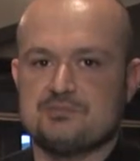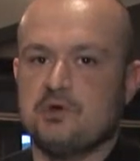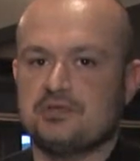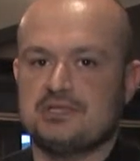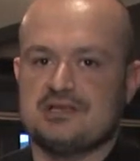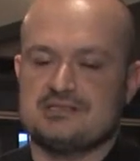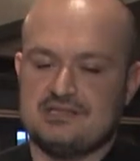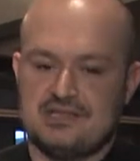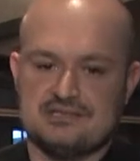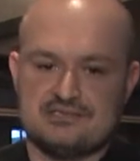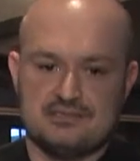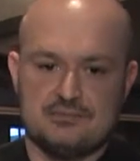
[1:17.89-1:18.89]
smoked duck
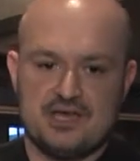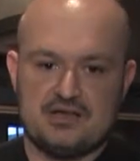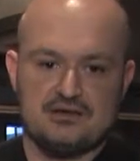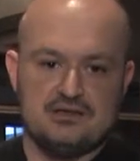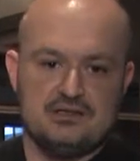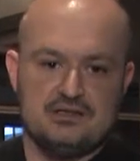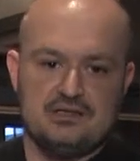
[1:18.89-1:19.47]
sliced, the better.